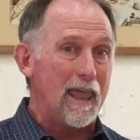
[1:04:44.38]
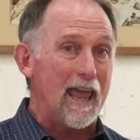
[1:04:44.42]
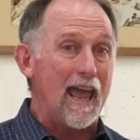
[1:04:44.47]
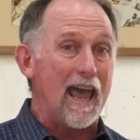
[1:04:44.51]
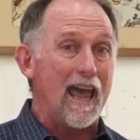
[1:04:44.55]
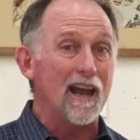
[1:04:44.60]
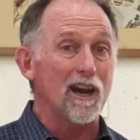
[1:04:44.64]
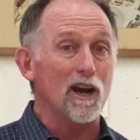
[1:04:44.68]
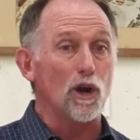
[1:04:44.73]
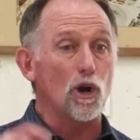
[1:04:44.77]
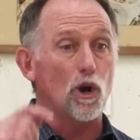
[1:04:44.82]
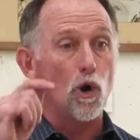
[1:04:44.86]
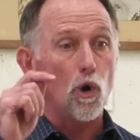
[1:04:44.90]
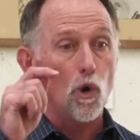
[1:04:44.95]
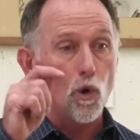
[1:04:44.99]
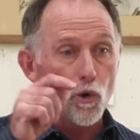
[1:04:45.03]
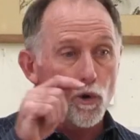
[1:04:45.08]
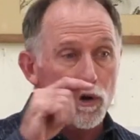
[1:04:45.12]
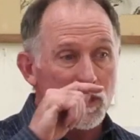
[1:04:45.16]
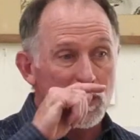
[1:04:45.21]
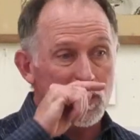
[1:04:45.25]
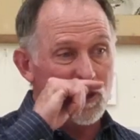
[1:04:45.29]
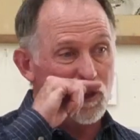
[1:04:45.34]
And
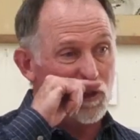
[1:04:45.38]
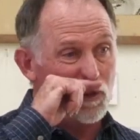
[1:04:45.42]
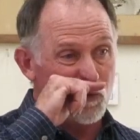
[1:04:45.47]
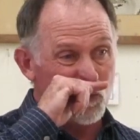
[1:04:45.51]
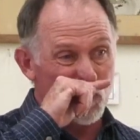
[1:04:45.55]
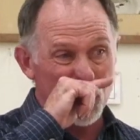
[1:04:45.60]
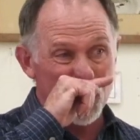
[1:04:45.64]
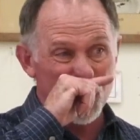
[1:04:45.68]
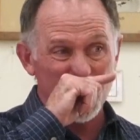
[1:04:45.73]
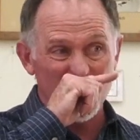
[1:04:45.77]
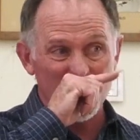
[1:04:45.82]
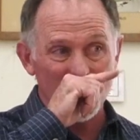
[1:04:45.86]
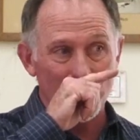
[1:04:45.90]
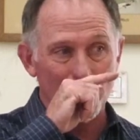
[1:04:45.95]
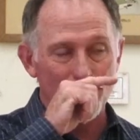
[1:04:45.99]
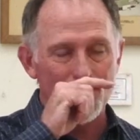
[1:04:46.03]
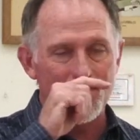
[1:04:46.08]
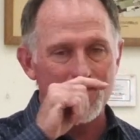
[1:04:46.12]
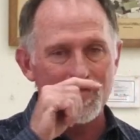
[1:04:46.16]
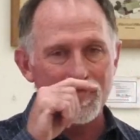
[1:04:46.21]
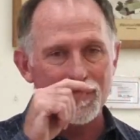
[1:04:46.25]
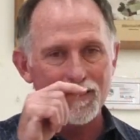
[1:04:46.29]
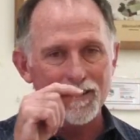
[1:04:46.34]
according to the word of the
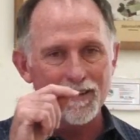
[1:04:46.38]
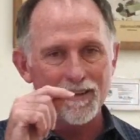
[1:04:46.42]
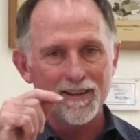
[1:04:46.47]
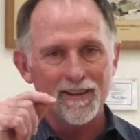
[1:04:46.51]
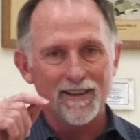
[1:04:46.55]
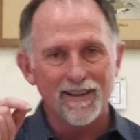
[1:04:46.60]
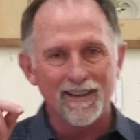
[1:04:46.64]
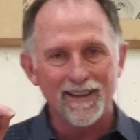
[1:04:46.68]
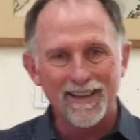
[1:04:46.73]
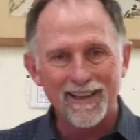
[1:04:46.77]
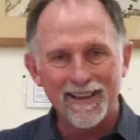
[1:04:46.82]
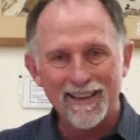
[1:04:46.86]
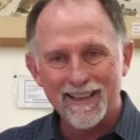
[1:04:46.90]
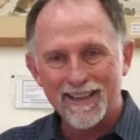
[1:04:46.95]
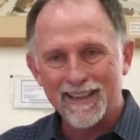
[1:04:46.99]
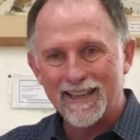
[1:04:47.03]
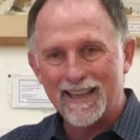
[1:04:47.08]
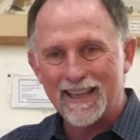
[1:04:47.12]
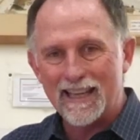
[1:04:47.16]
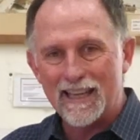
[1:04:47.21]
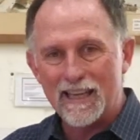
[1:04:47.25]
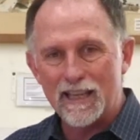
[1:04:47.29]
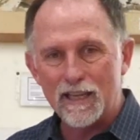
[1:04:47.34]
Lord,
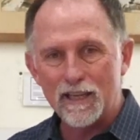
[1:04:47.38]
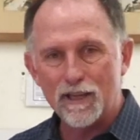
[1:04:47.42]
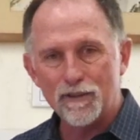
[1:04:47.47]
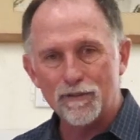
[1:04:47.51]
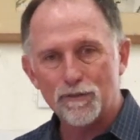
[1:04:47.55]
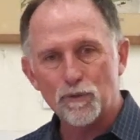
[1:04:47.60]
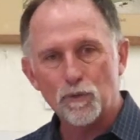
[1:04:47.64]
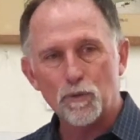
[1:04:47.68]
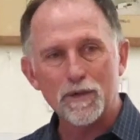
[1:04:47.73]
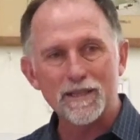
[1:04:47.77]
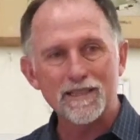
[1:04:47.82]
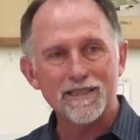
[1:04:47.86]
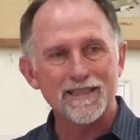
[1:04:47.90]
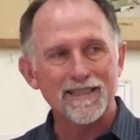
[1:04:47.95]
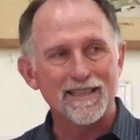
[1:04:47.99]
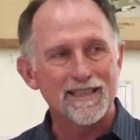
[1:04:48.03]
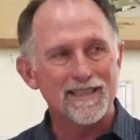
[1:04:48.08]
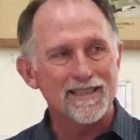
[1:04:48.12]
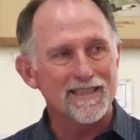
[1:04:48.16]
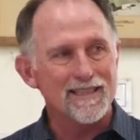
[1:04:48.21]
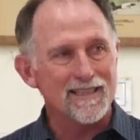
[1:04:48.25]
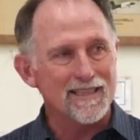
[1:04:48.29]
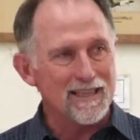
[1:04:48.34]
Eve was
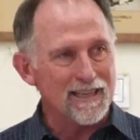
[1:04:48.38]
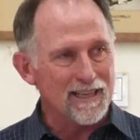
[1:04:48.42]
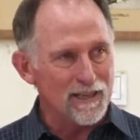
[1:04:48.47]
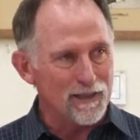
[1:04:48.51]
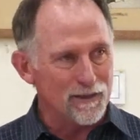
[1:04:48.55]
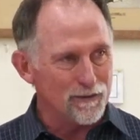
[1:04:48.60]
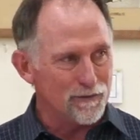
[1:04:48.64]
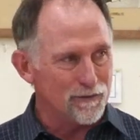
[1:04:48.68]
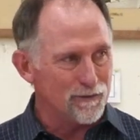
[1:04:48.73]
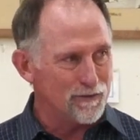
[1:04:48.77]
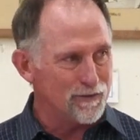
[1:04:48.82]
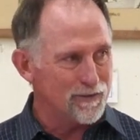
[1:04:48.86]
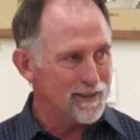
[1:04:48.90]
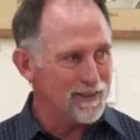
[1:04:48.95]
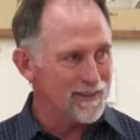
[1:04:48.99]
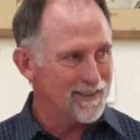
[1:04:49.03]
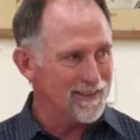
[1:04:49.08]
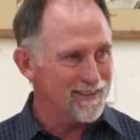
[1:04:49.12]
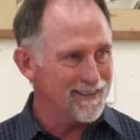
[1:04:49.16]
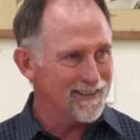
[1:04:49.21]
deceived.